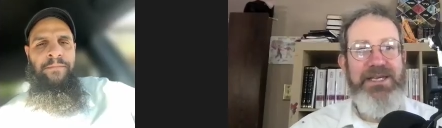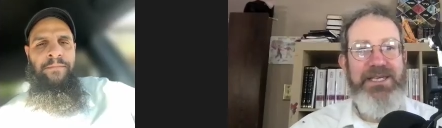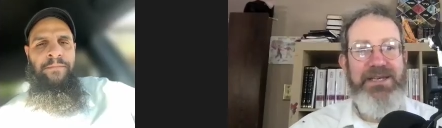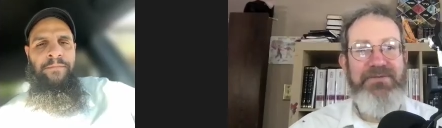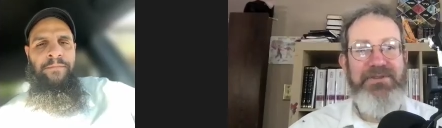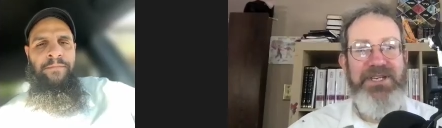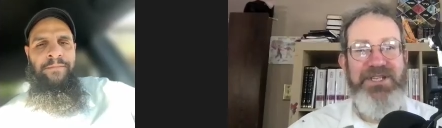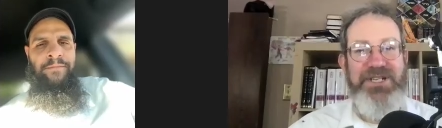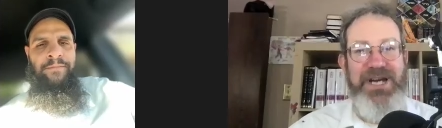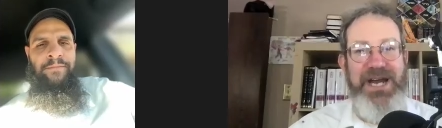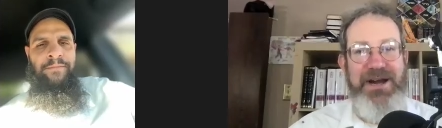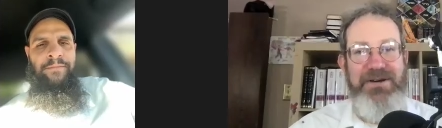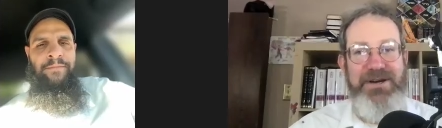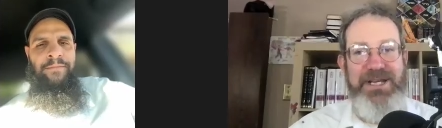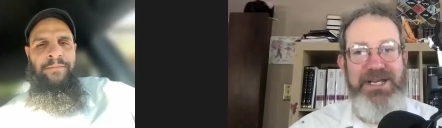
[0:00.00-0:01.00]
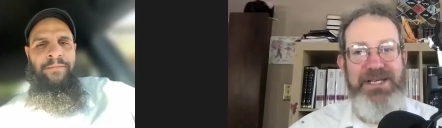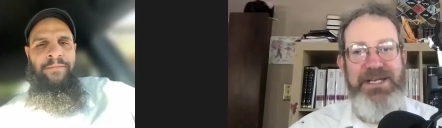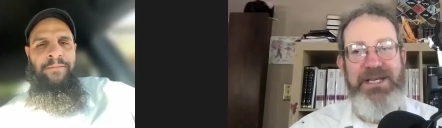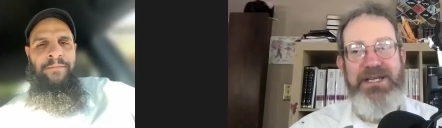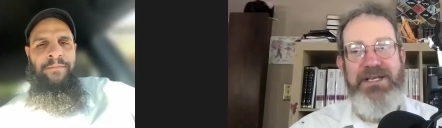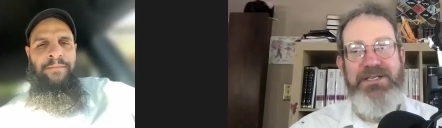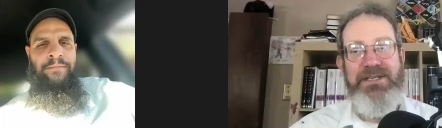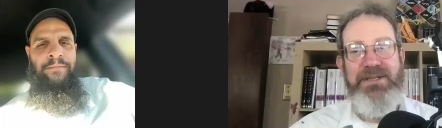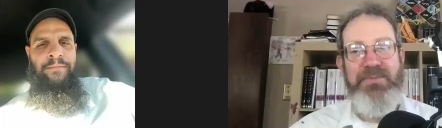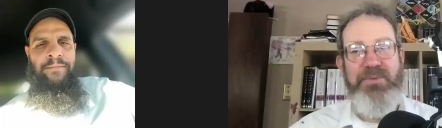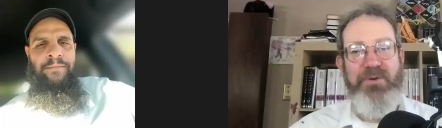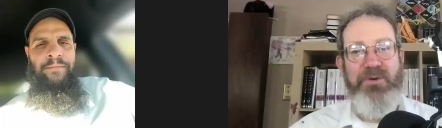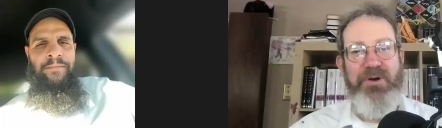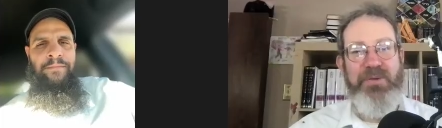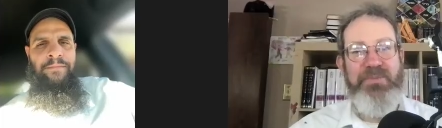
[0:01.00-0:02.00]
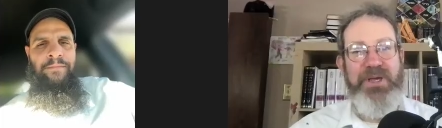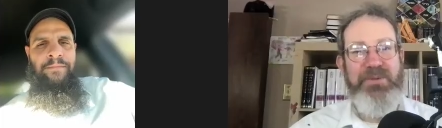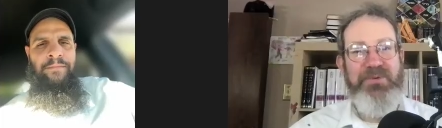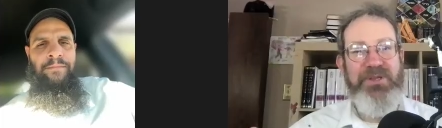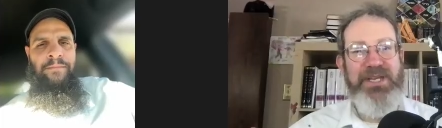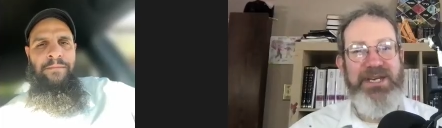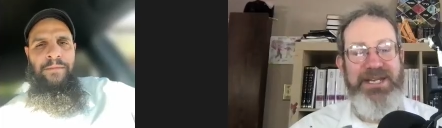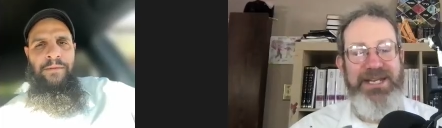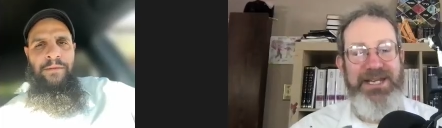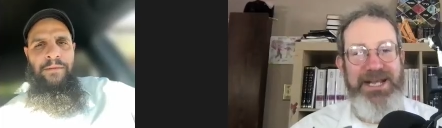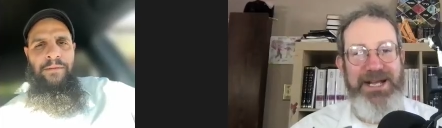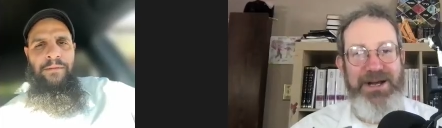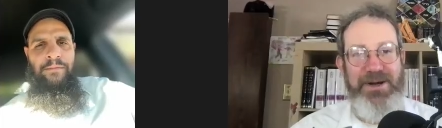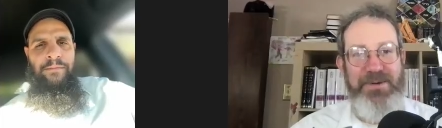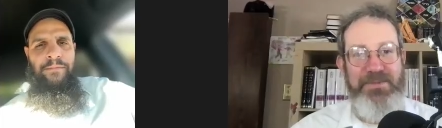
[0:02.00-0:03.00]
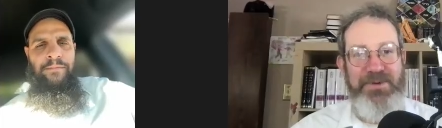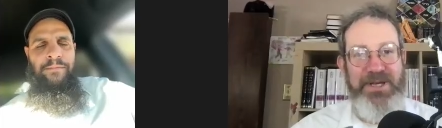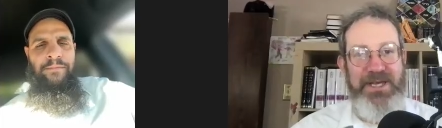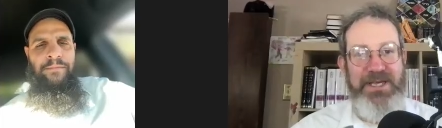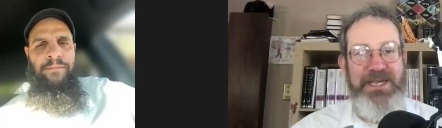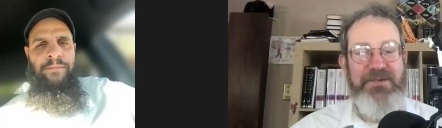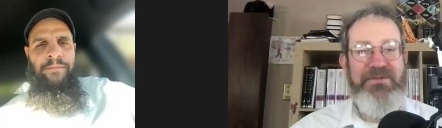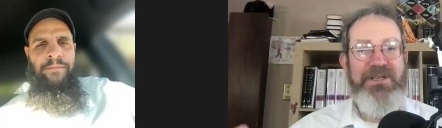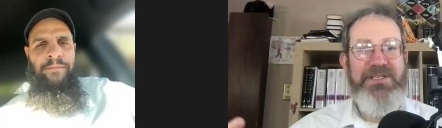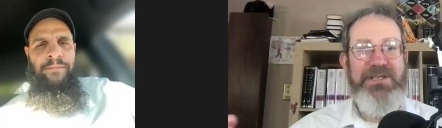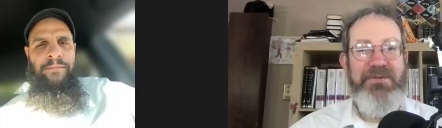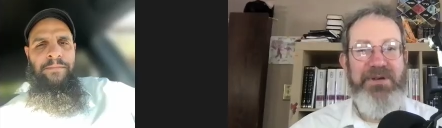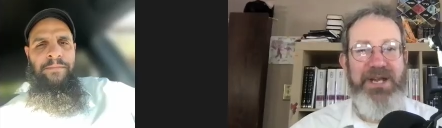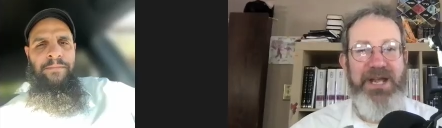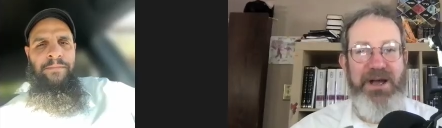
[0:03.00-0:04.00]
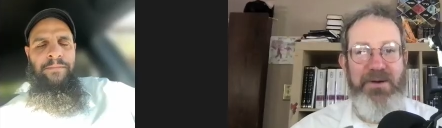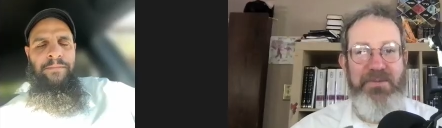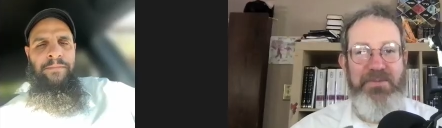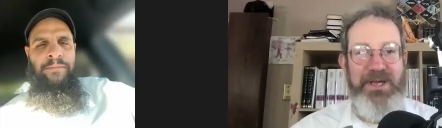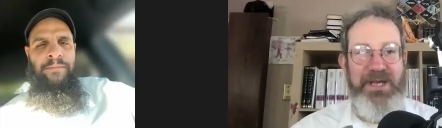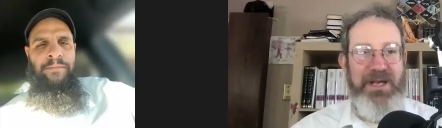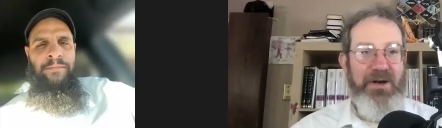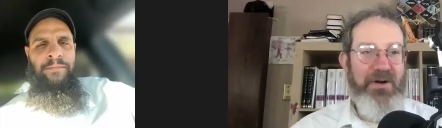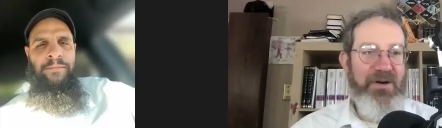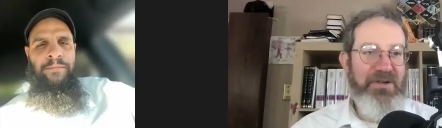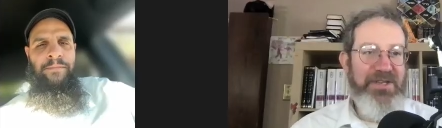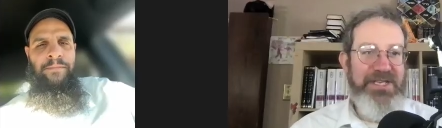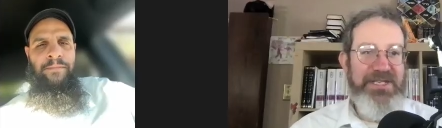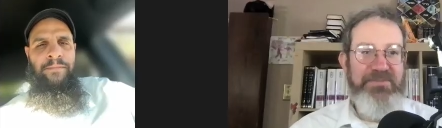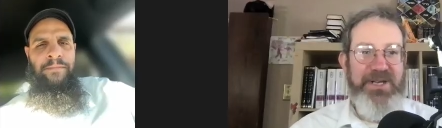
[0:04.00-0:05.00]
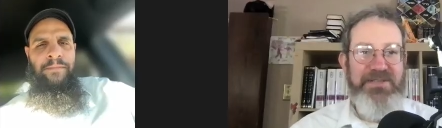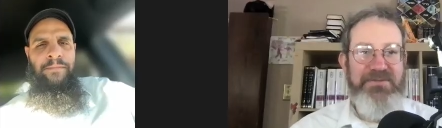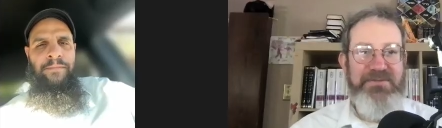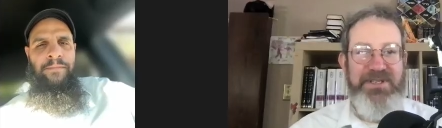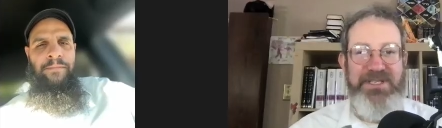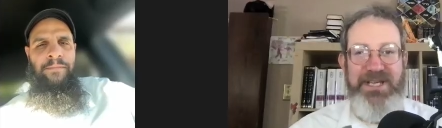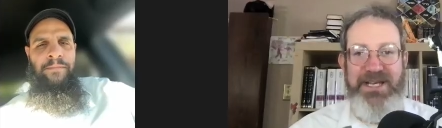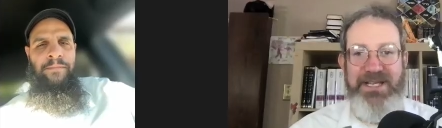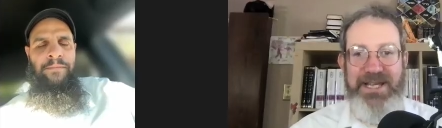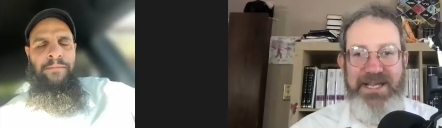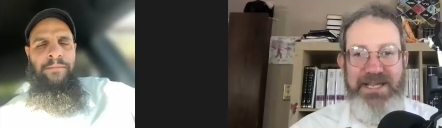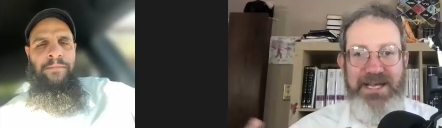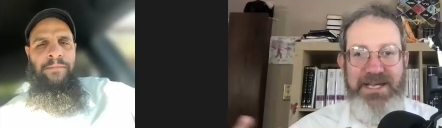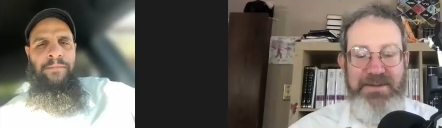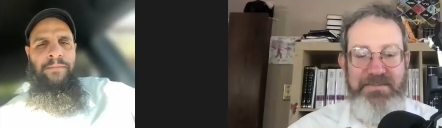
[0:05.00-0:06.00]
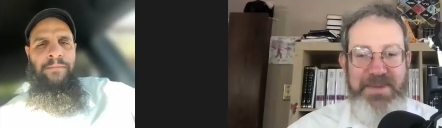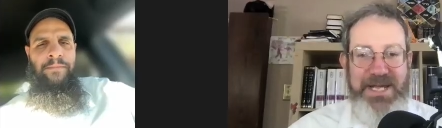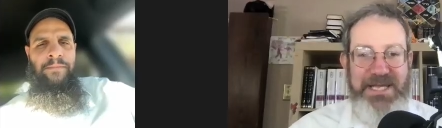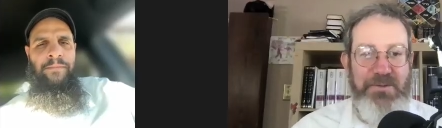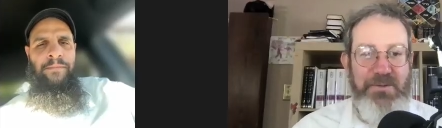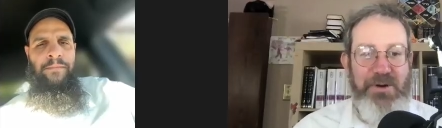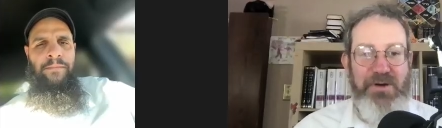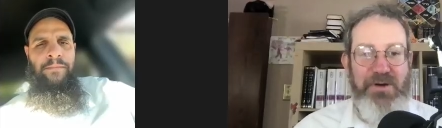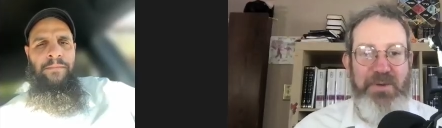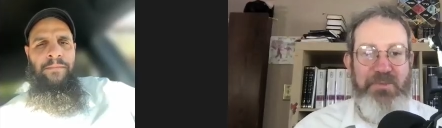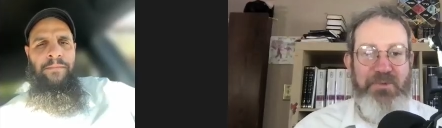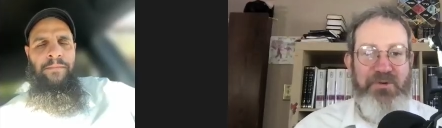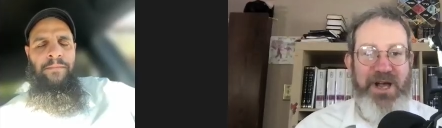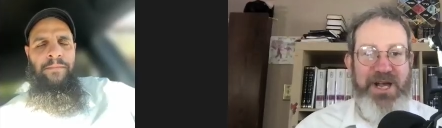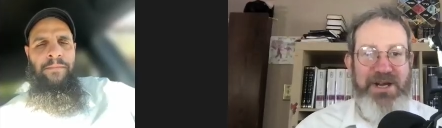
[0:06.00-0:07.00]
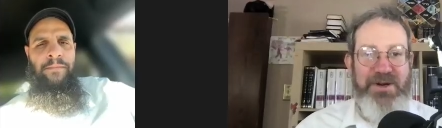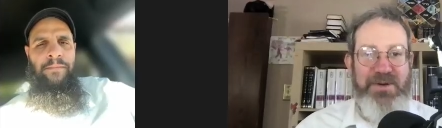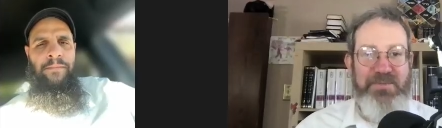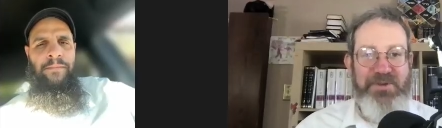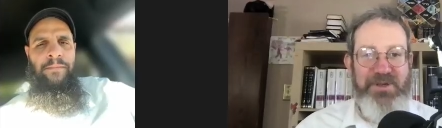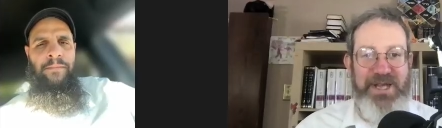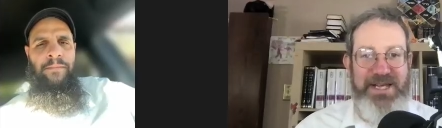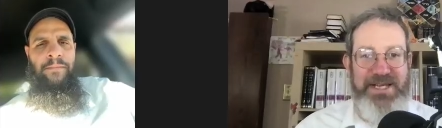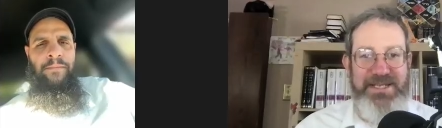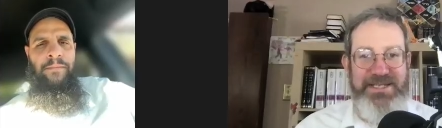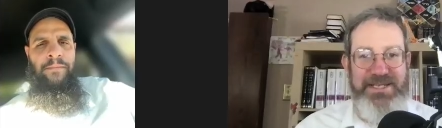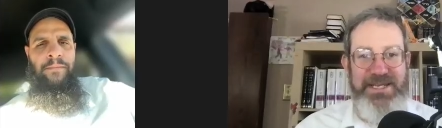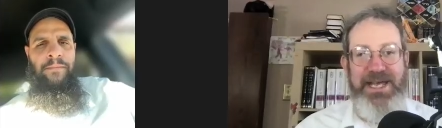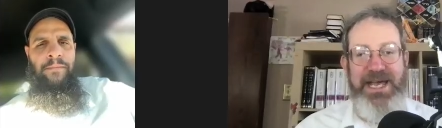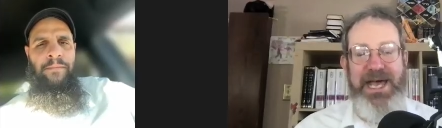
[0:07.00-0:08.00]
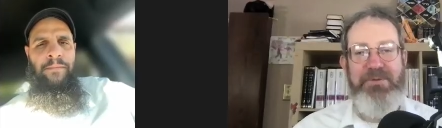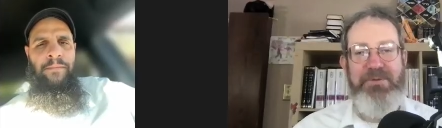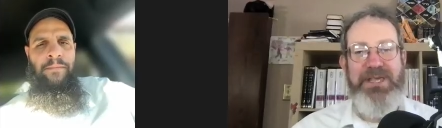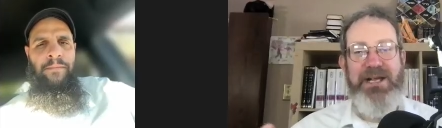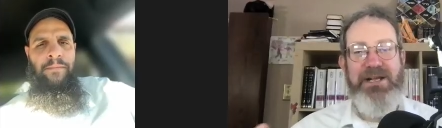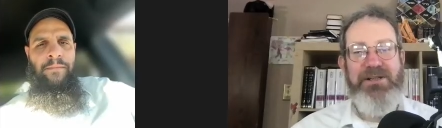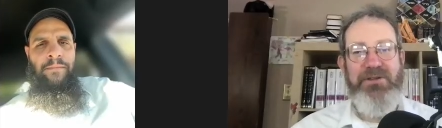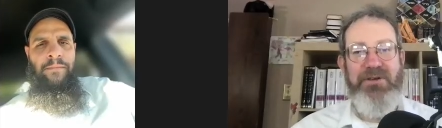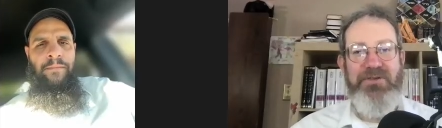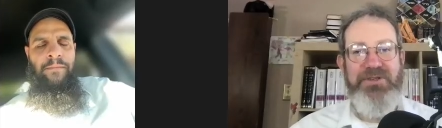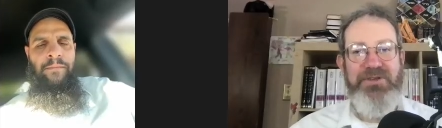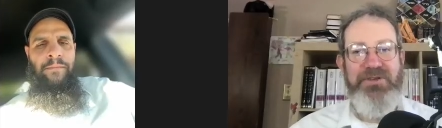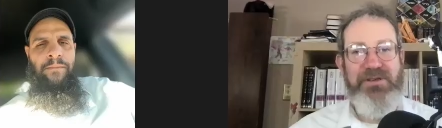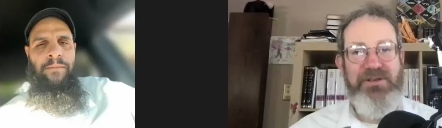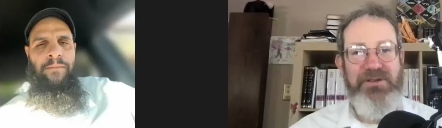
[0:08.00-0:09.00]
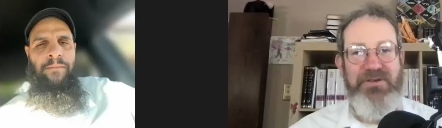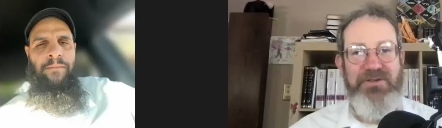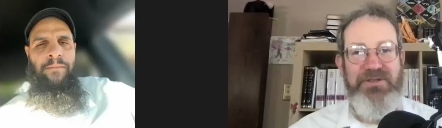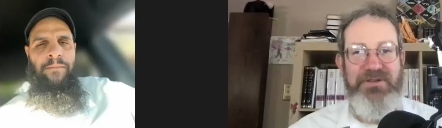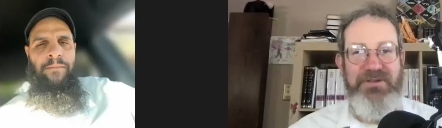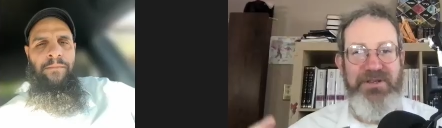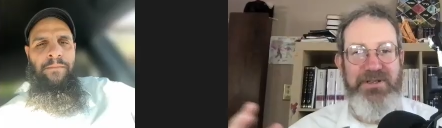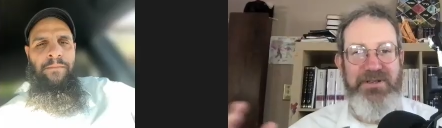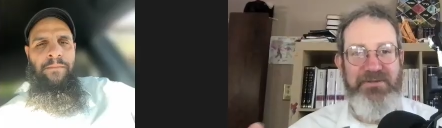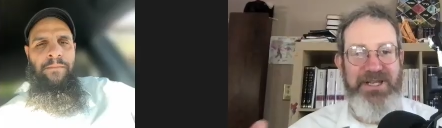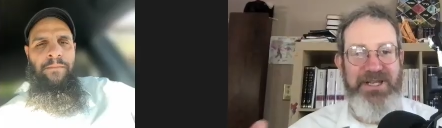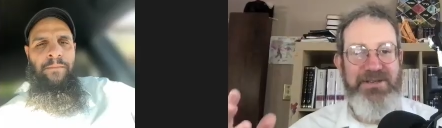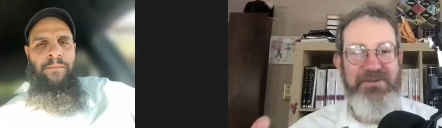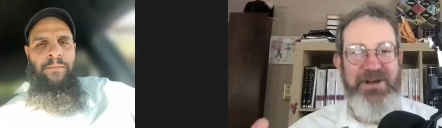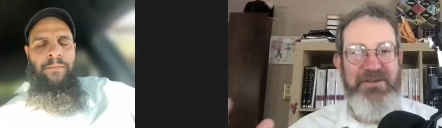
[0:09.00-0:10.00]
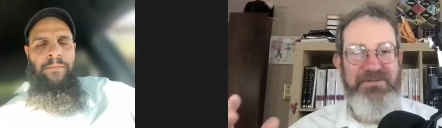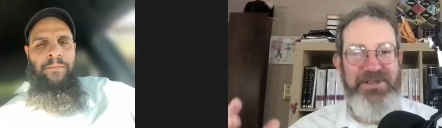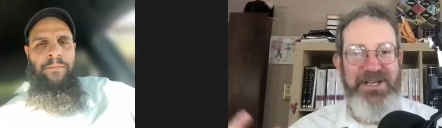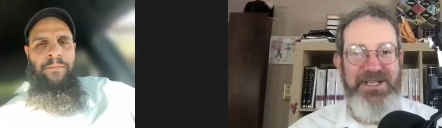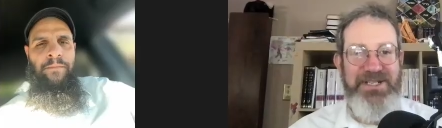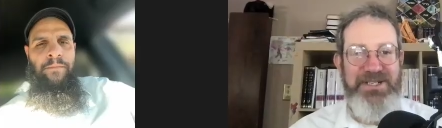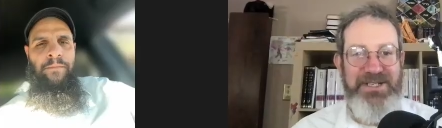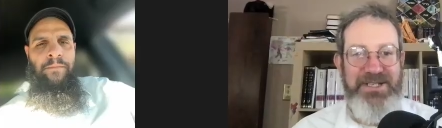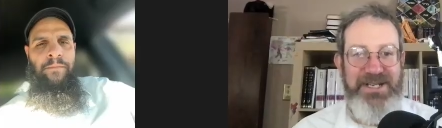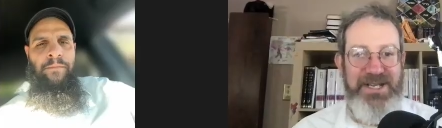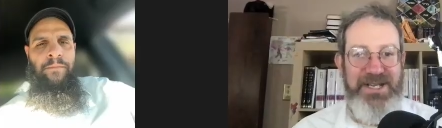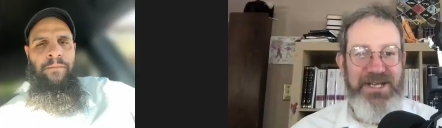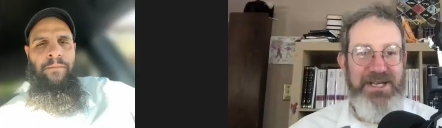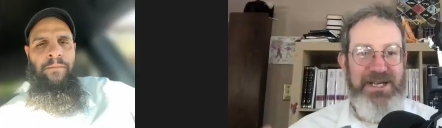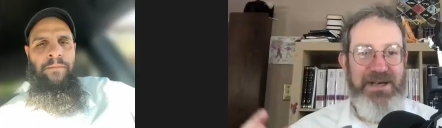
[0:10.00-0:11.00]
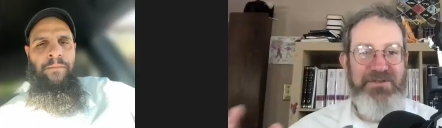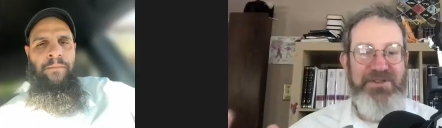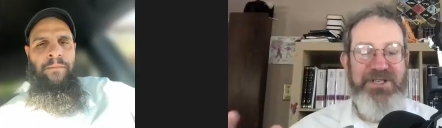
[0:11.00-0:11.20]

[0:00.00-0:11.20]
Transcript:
Speaker 1: giving charity to the poor people that need help, giving someone help all these mitzvahs they they like make the world a brighter place and we get closer and closer to right the revelation of